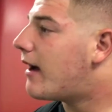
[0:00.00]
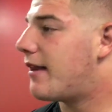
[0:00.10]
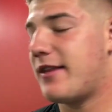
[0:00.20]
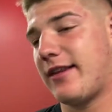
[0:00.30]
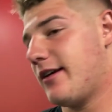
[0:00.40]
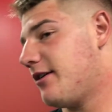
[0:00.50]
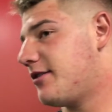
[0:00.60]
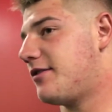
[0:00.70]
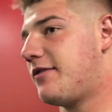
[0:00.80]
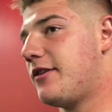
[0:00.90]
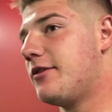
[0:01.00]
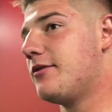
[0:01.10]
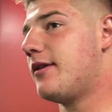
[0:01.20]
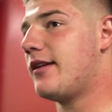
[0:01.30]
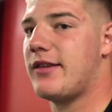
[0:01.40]
I think they all just
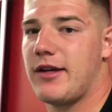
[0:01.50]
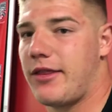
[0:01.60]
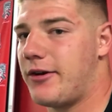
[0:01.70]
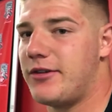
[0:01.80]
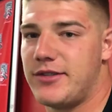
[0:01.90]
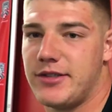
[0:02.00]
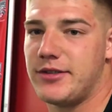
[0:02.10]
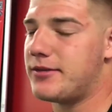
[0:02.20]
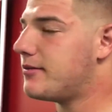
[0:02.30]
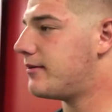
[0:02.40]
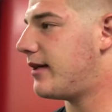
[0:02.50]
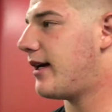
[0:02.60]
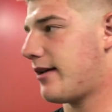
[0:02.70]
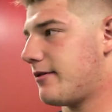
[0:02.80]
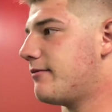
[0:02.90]
flew. They thought third and two. Yeah.